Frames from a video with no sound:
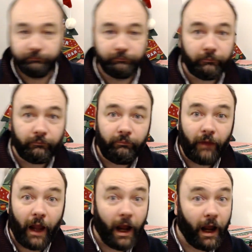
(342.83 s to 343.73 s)

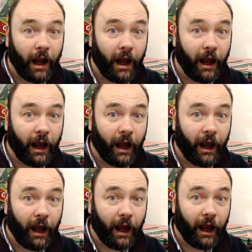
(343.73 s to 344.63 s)
Nobody speaks.